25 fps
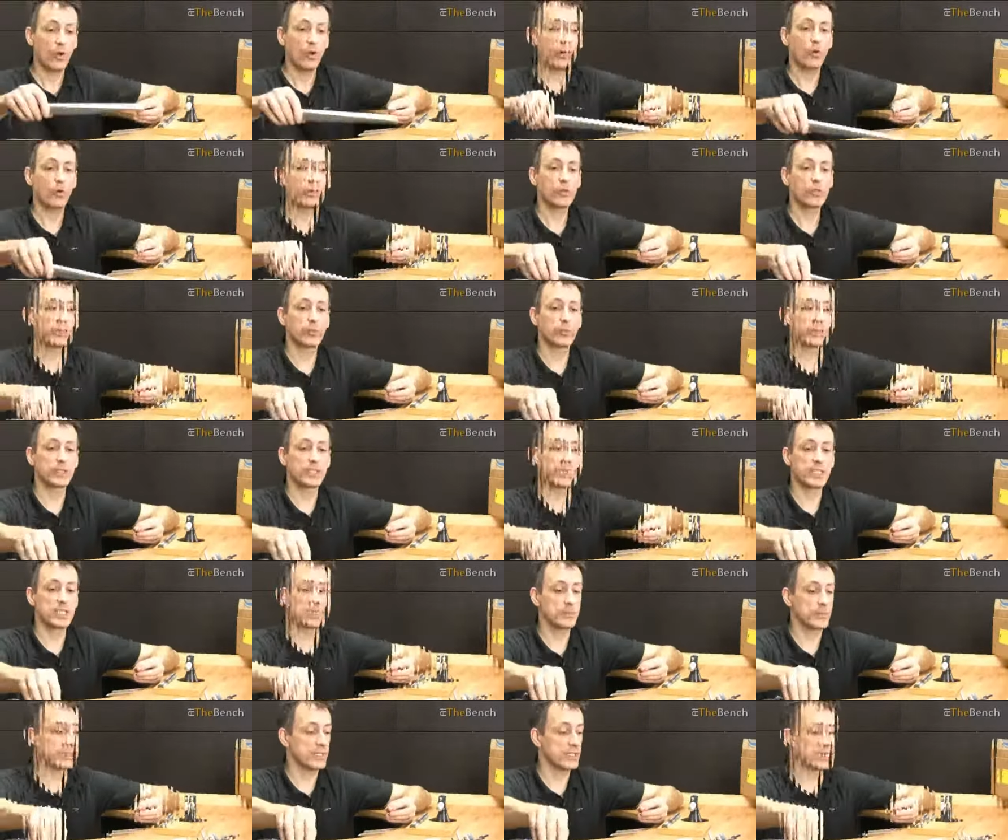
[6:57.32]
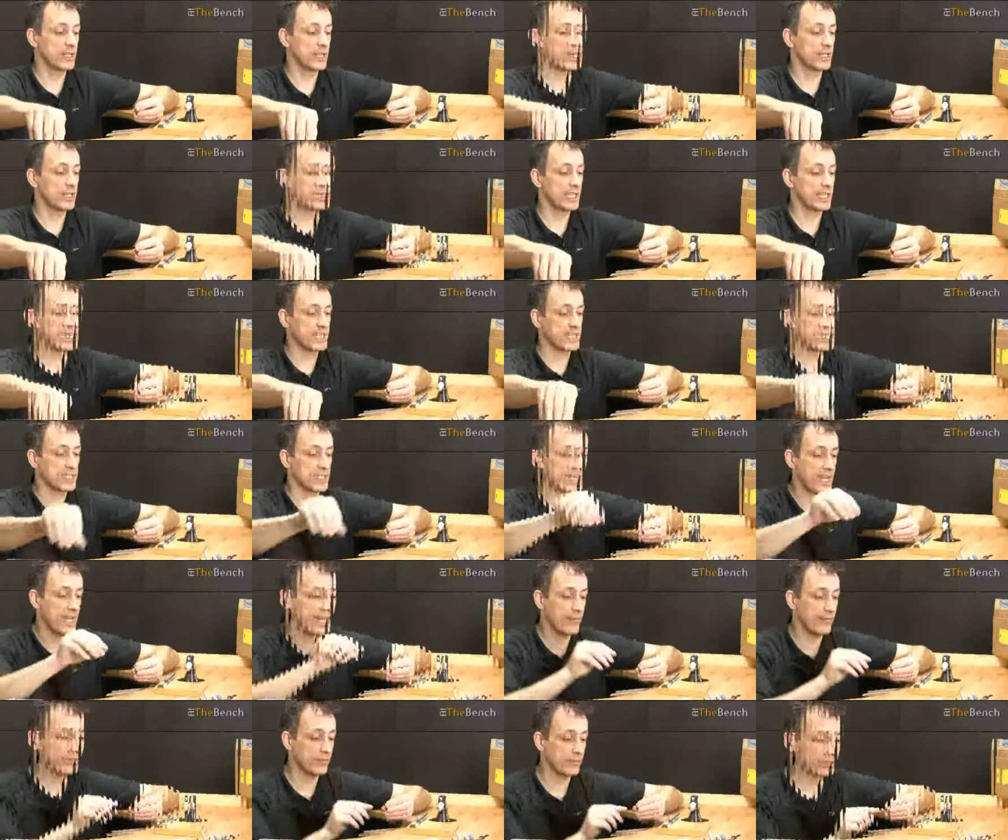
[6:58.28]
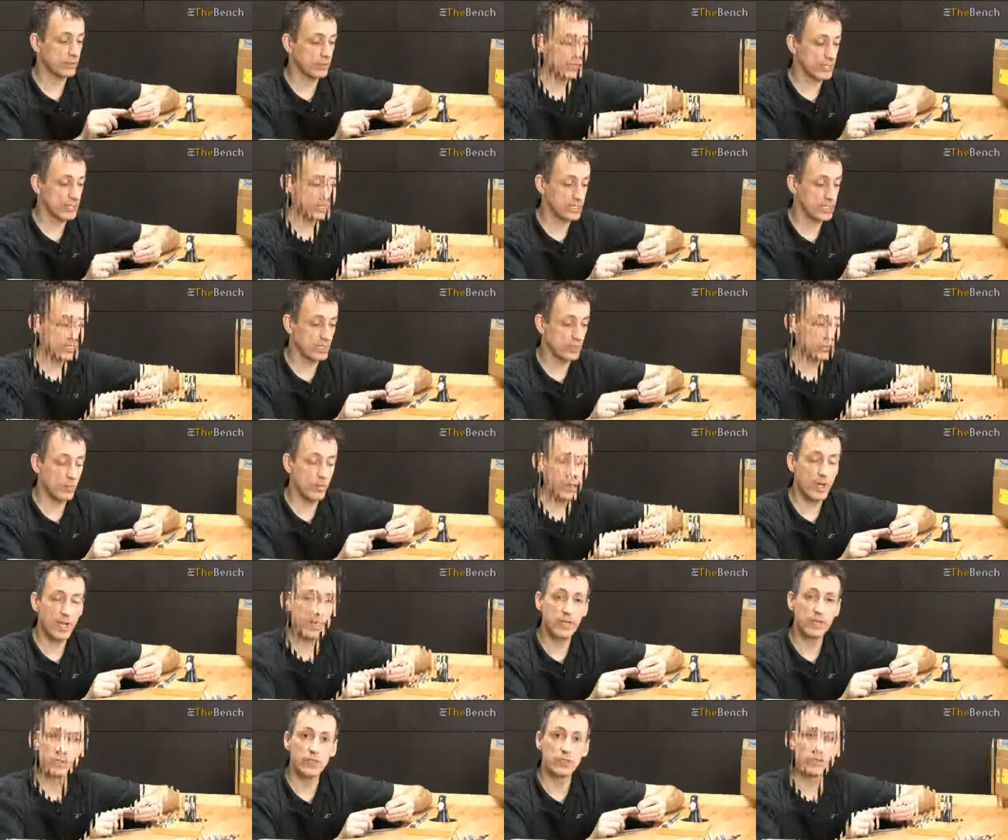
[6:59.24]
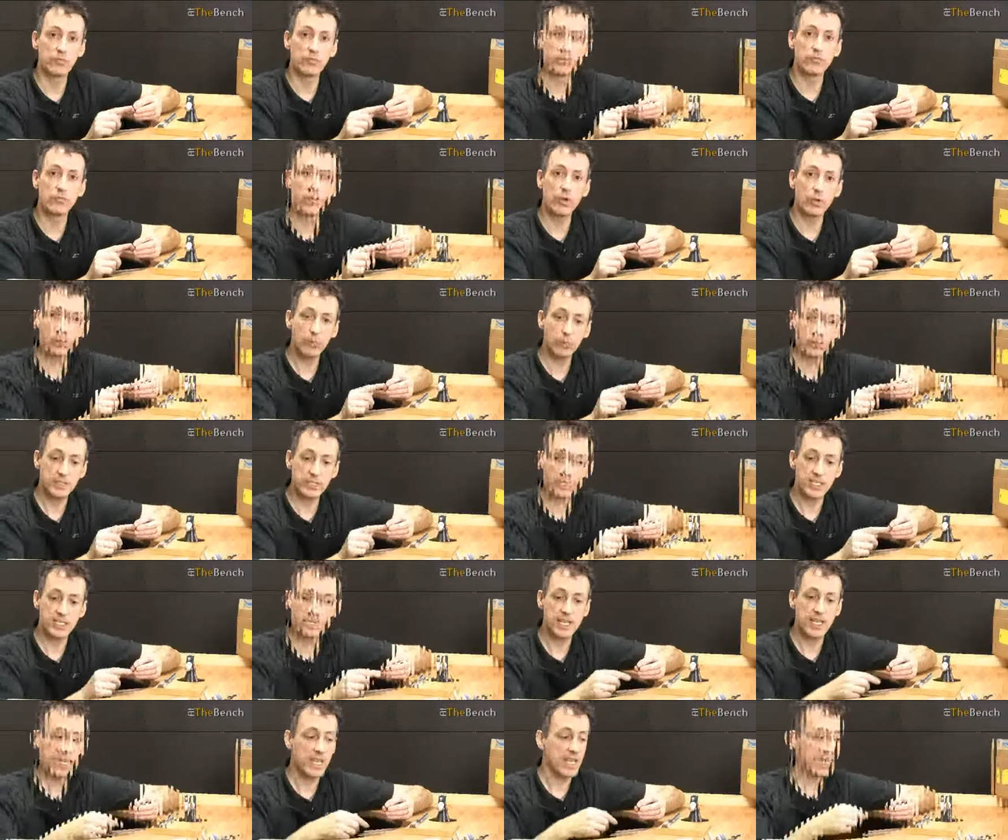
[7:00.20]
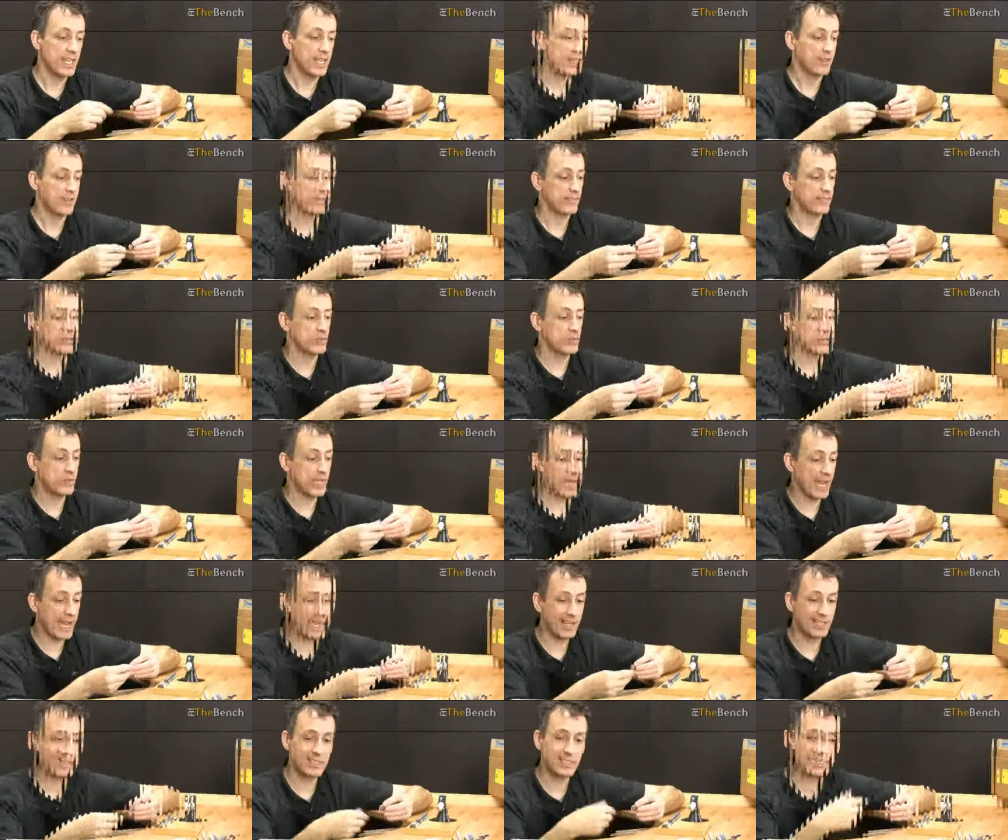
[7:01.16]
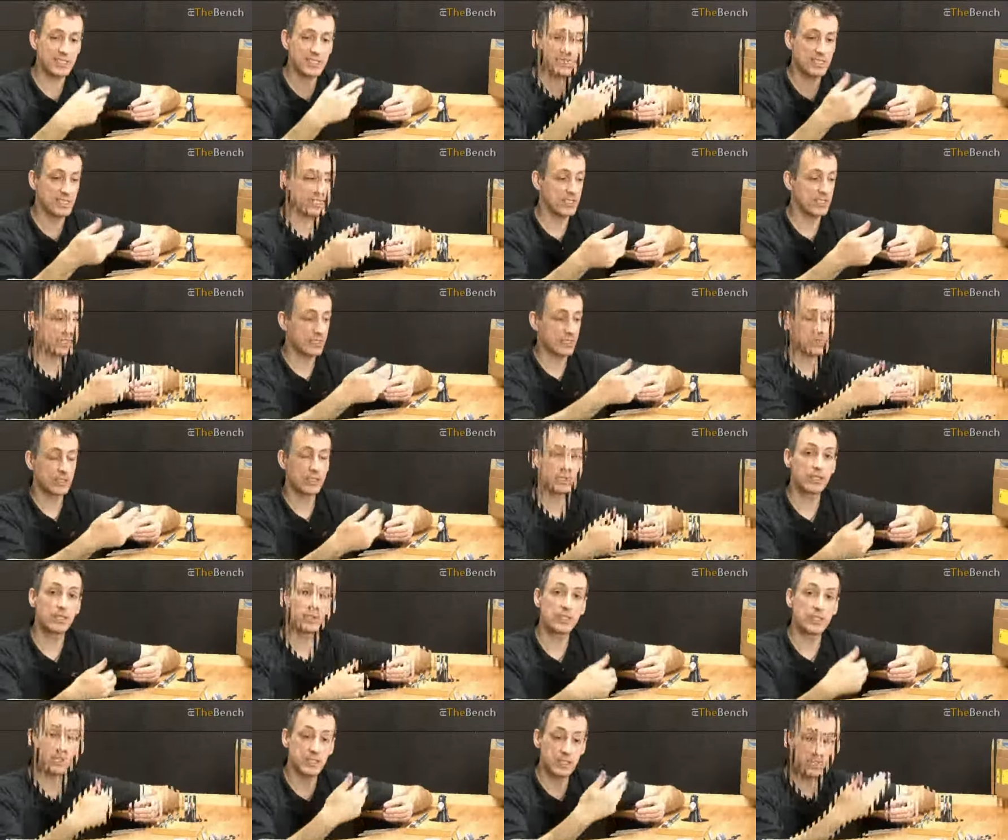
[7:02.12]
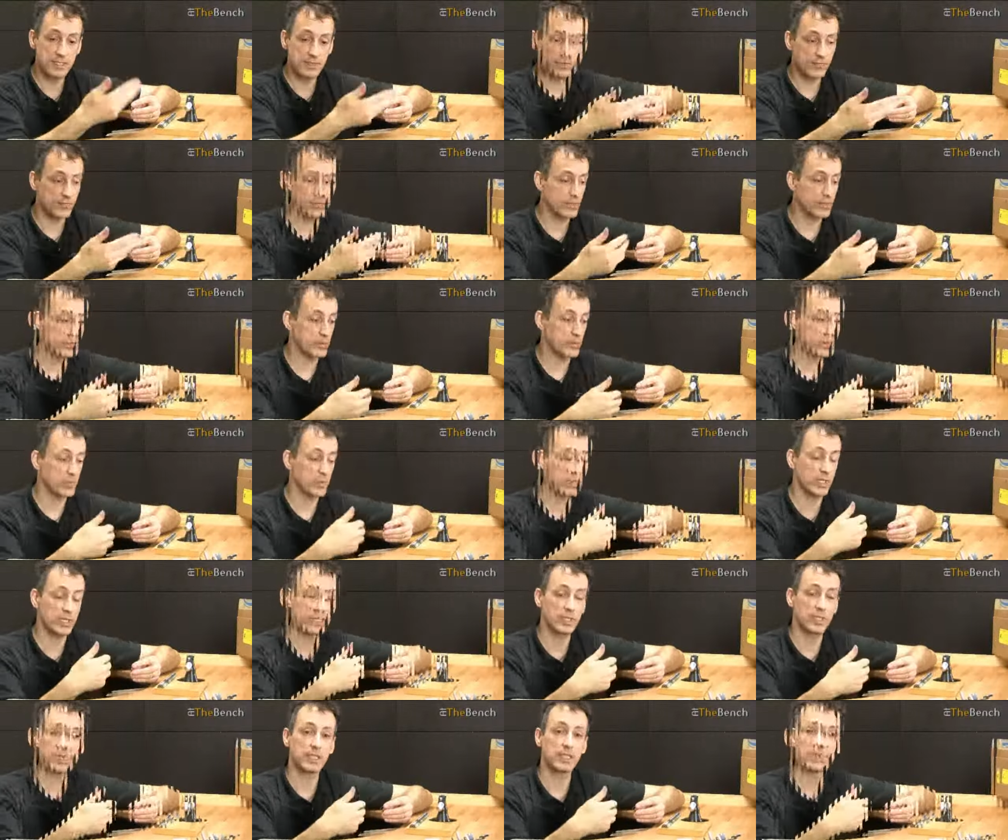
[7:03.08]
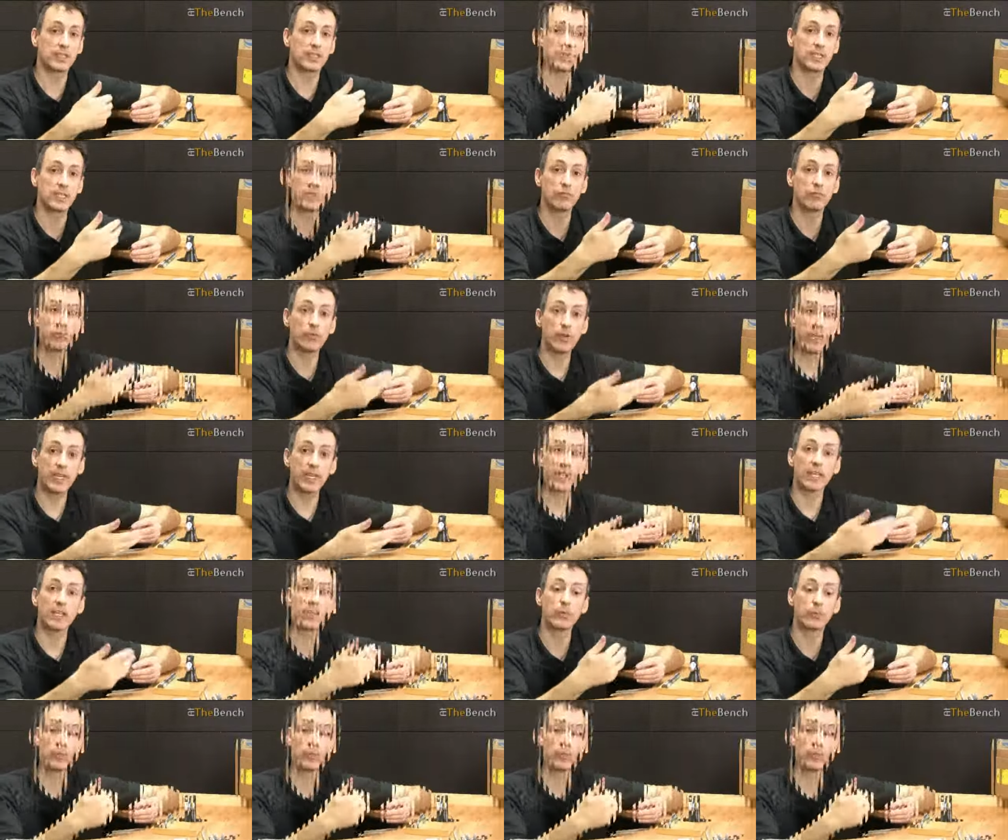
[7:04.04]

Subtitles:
All that would need to be done is to have a look to see where you've rolled it. If you can see the difference between the ring